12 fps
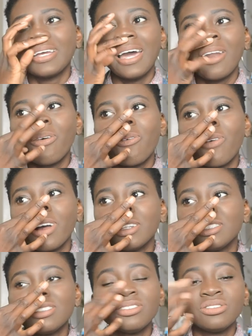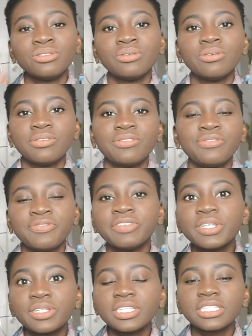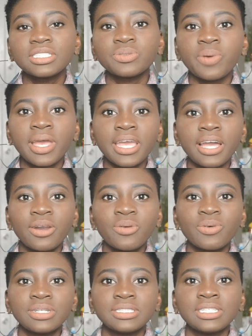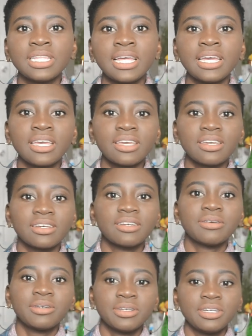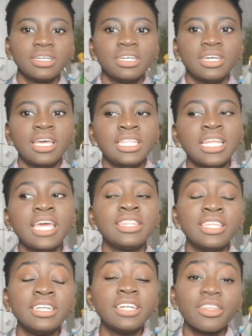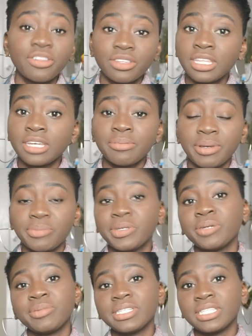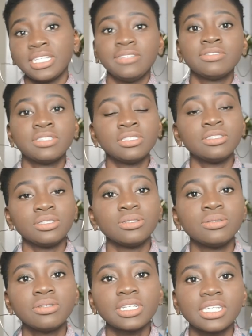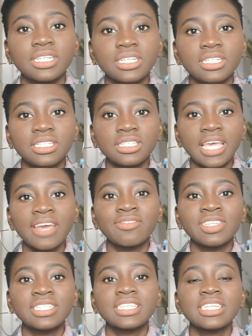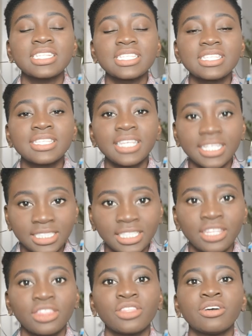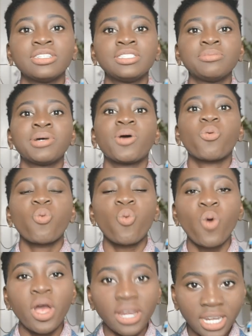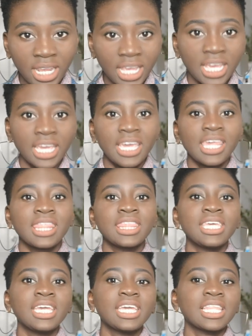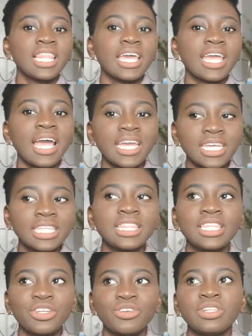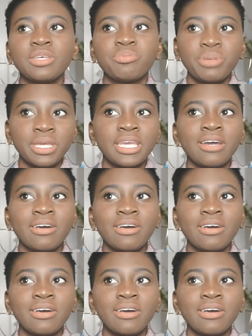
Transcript: I don't want to feel this way. I don't want to, like, and another thing my PMS loves to do is have these incessant thoughts about one thing. Like, I can literally pick